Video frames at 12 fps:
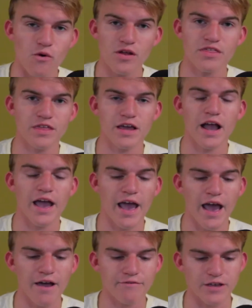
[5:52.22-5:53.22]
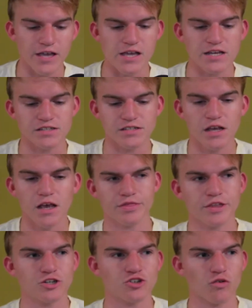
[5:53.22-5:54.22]
Fourth thing I have is
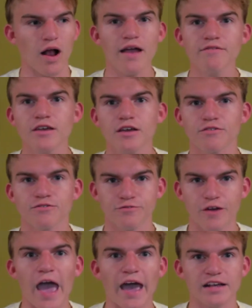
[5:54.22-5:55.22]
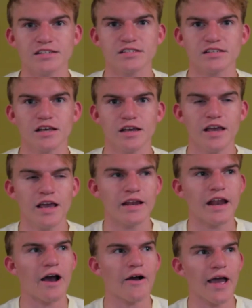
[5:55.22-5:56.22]
the driving effects.
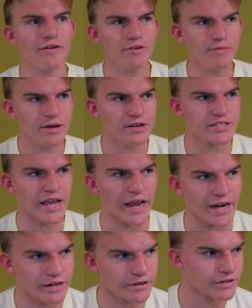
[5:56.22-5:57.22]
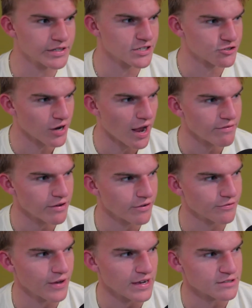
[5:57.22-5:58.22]
Now, everybody's hating on these driving
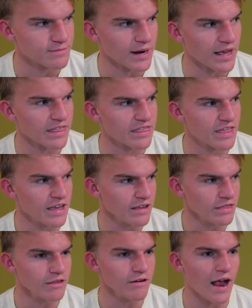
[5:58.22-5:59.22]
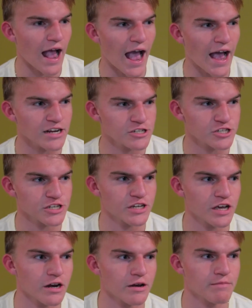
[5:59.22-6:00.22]
effects, but I think they're actually
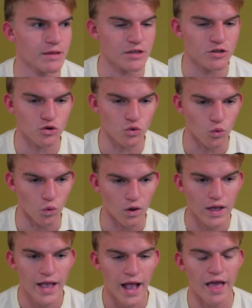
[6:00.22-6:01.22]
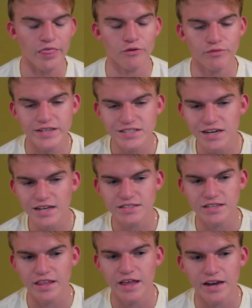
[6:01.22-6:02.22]
gonna be cool. And the reason I
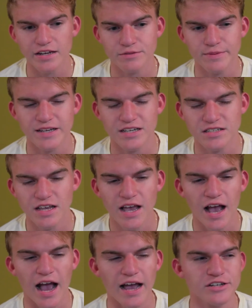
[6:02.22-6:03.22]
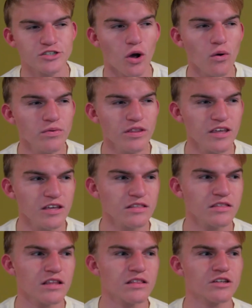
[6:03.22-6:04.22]
say that is because I don't
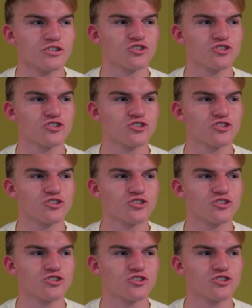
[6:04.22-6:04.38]
think that the